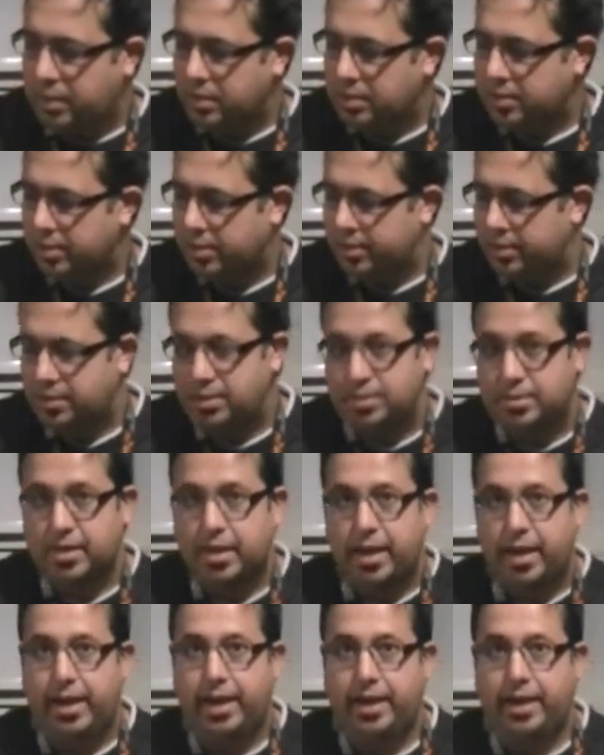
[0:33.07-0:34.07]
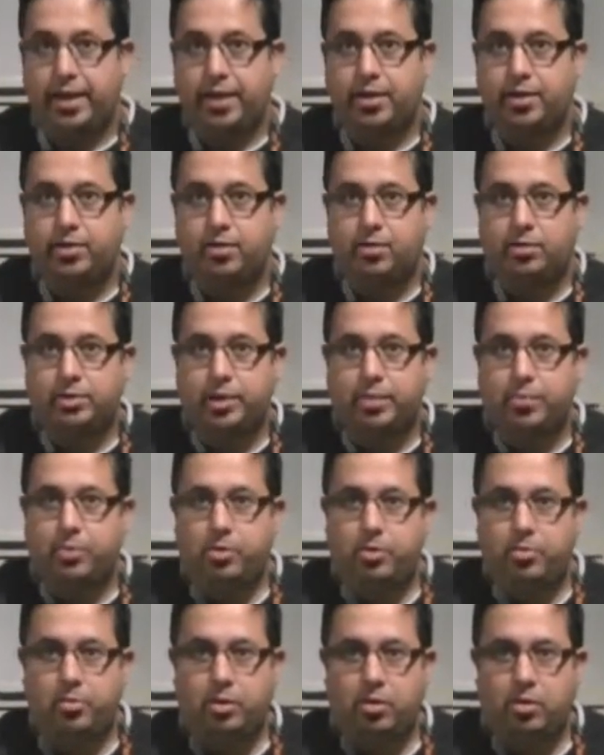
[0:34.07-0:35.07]
So this is a old
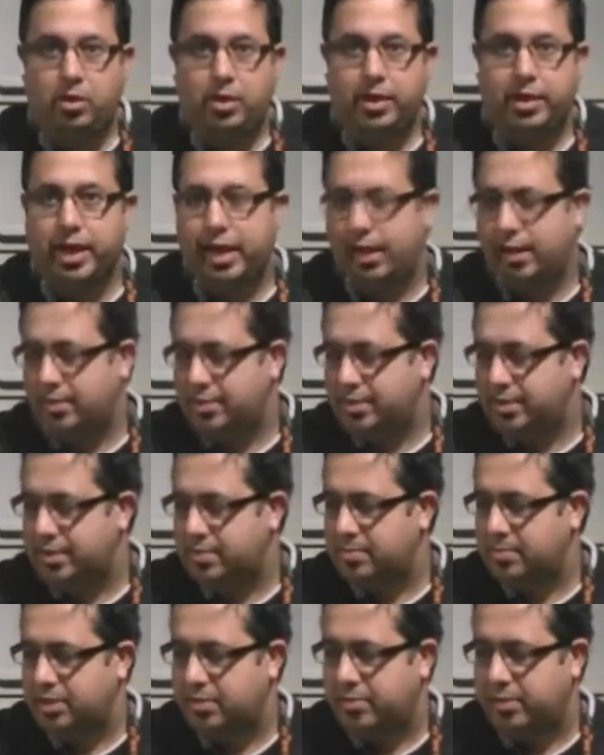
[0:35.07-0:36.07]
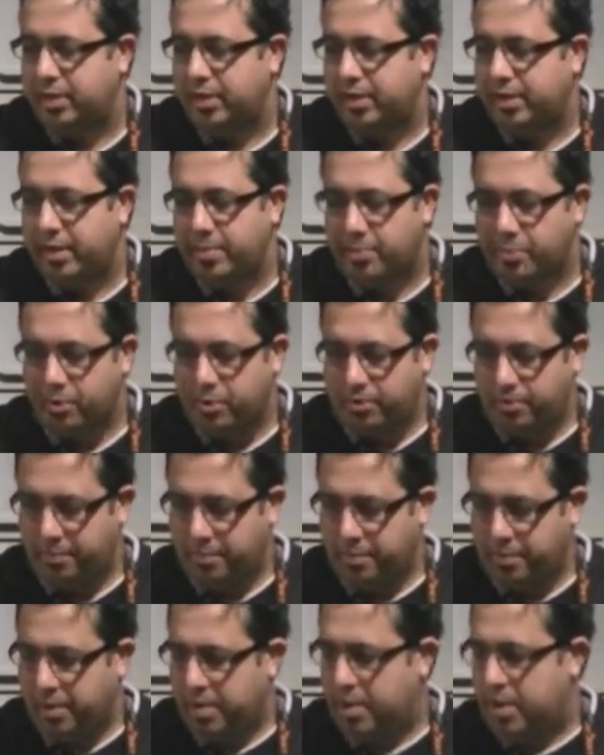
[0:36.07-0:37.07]
Depron model again, 6mm
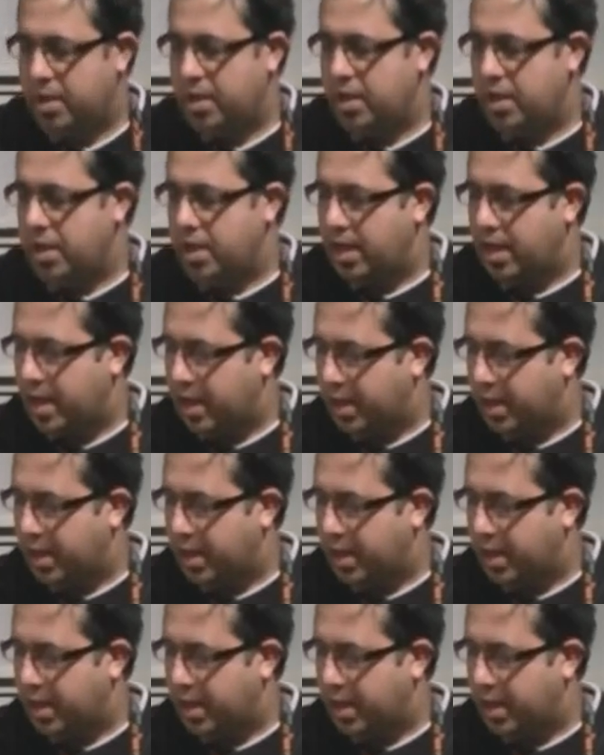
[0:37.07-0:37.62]
Depron.